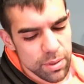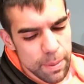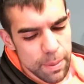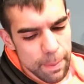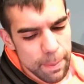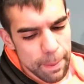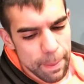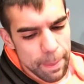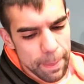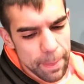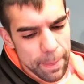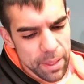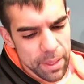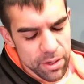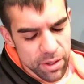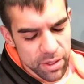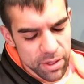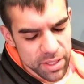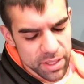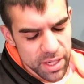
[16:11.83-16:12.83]

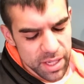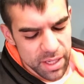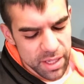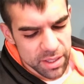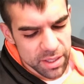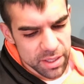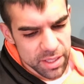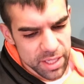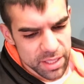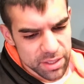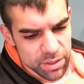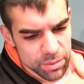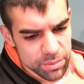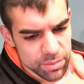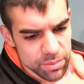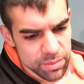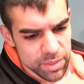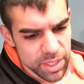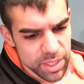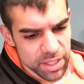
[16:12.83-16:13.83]
I think it gets
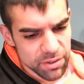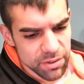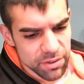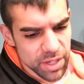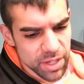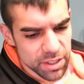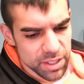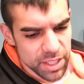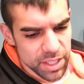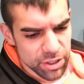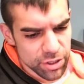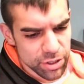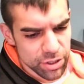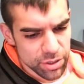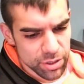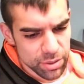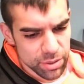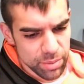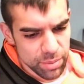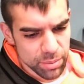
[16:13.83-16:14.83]
some negative
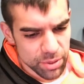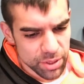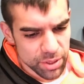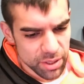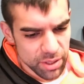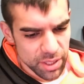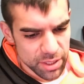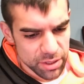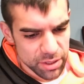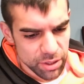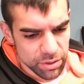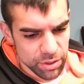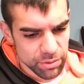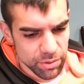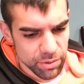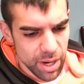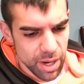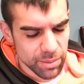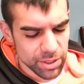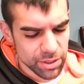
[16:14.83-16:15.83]
connotations, and people think like Tony
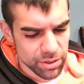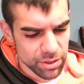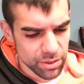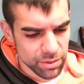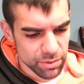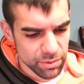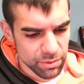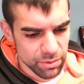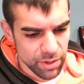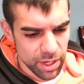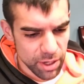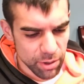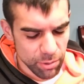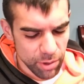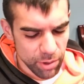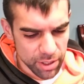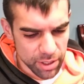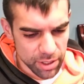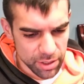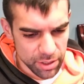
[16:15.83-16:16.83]
Robbins and
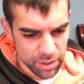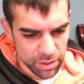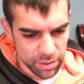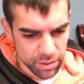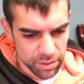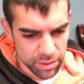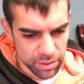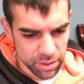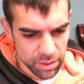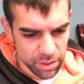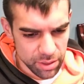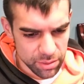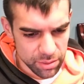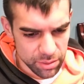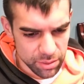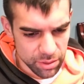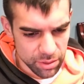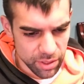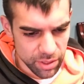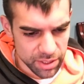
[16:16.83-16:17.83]
firewalking
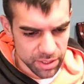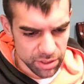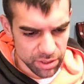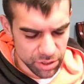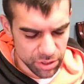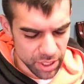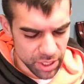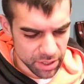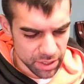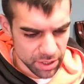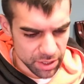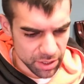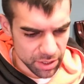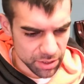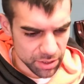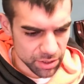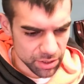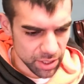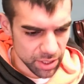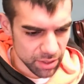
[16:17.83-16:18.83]
and crazy chanting
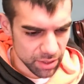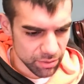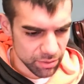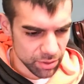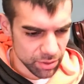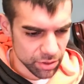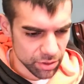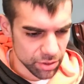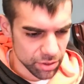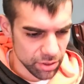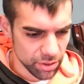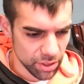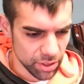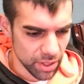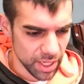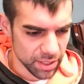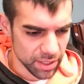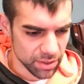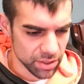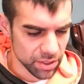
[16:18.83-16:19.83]
and stuff, which,
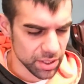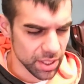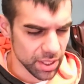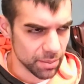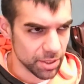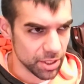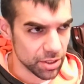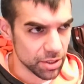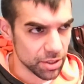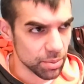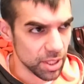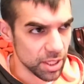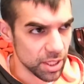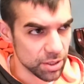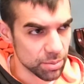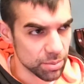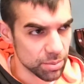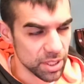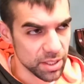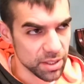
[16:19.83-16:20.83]
has its time and its place.
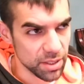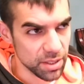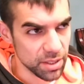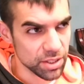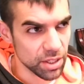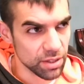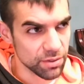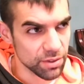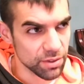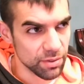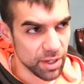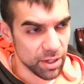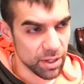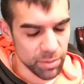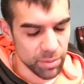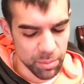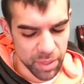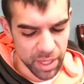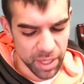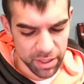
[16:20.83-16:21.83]
But I think
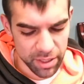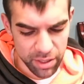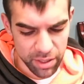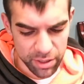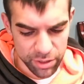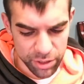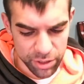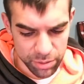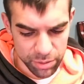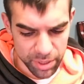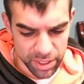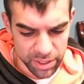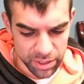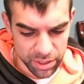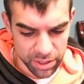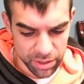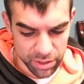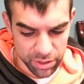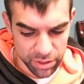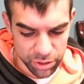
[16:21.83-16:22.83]
self-development by and large is
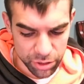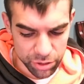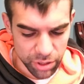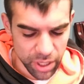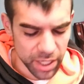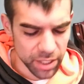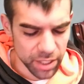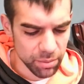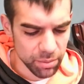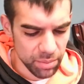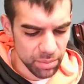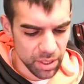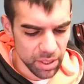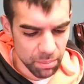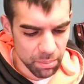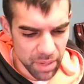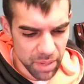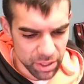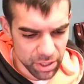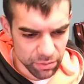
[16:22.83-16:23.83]
basically just trying to be a
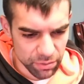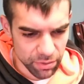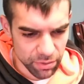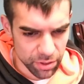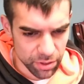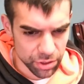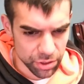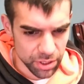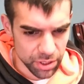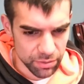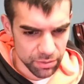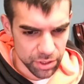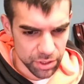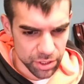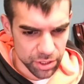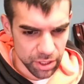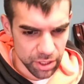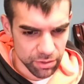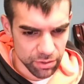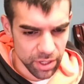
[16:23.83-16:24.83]
better version of
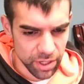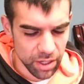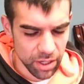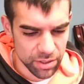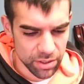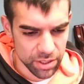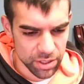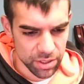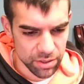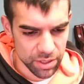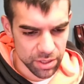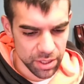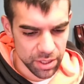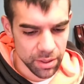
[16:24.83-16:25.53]
yourself constantly.